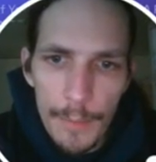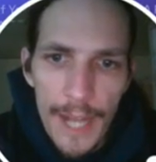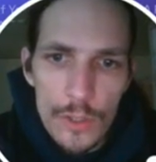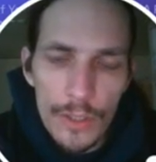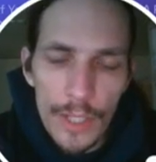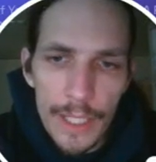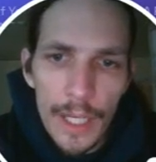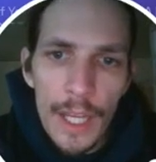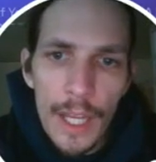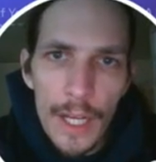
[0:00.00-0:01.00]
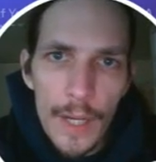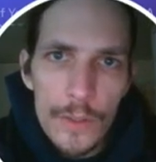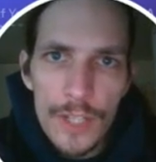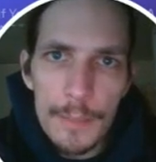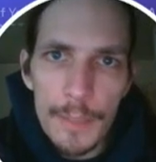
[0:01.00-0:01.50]
magic link, and
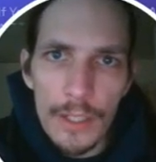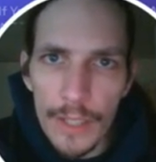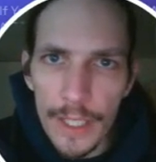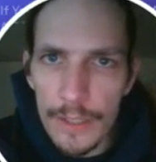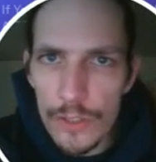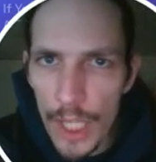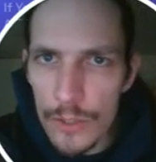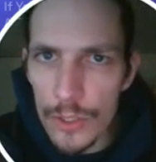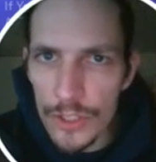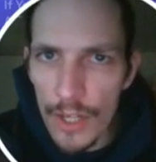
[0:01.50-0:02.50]
every time they click, it changes the